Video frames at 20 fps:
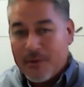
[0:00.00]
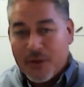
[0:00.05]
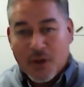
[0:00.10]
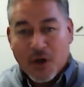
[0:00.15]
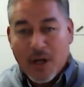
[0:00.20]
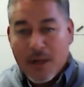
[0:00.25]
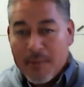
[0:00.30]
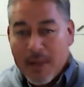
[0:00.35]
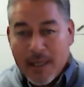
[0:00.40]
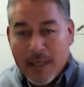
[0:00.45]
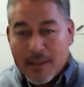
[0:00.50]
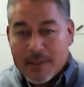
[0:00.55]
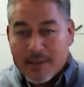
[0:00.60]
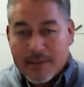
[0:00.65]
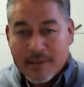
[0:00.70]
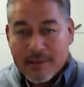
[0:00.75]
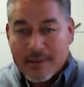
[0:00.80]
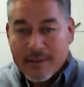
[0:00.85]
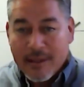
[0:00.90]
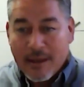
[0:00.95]
30
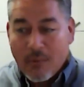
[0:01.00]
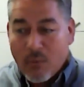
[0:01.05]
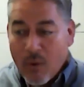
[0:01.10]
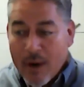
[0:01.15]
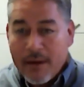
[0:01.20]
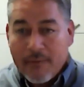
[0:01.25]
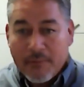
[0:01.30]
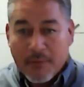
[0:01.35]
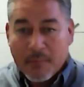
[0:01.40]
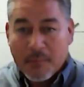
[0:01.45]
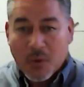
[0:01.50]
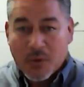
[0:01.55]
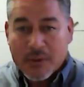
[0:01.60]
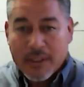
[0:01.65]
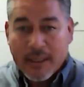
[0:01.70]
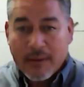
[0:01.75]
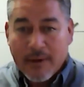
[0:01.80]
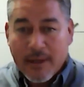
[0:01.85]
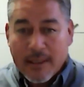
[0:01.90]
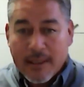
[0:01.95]
minutes away from
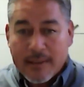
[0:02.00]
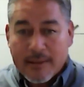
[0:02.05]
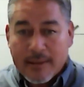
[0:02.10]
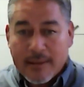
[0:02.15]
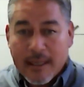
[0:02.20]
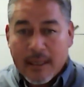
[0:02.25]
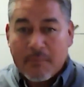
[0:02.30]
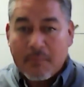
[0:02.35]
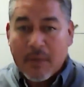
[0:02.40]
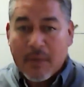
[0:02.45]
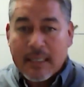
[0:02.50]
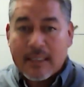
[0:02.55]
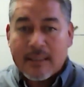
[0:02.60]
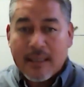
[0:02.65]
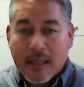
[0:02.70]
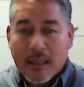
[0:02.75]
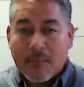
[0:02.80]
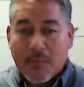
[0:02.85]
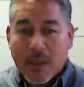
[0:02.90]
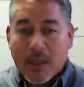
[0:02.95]
those areas, it means
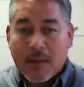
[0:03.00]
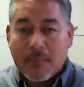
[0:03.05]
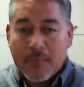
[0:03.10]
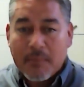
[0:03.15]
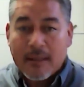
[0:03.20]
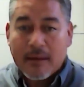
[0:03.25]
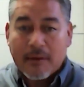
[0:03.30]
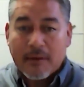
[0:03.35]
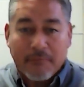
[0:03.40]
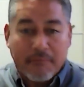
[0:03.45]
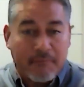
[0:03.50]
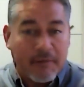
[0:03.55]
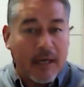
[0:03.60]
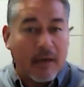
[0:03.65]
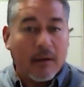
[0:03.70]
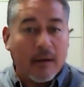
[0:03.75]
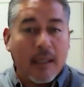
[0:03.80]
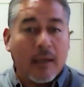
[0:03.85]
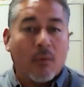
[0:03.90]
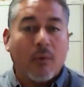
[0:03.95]
that I'm going to be there
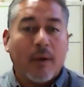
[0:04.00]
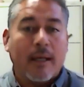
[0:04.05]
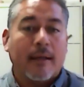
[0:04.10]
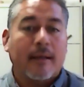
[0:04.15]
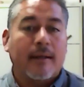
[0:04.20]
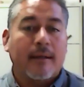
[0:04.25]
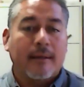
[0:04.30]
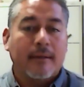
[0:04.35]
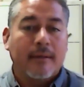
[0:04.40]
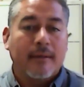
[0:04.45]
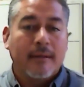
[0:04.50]
fairly quick